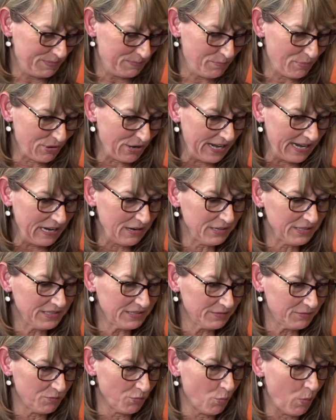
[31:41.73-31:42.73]
bring
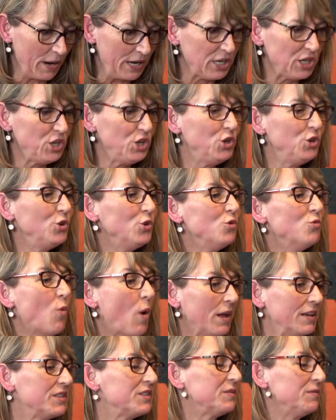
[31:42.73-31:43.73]
what you
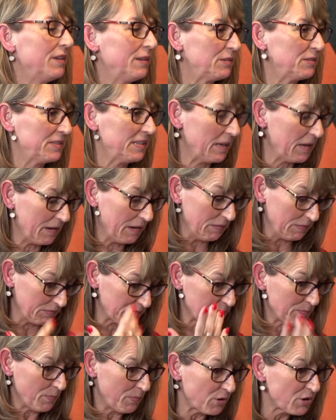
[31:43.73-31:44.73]
want,
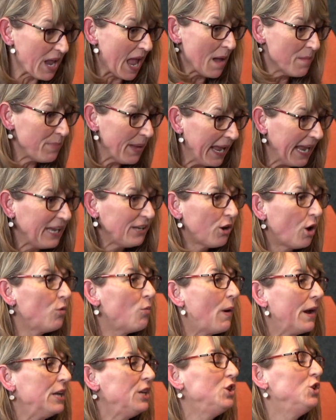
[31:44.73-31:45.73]
campaign on
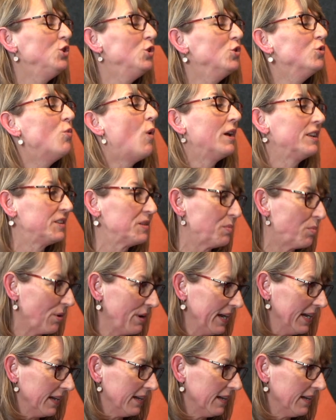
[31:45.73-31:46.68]
what you want to bring.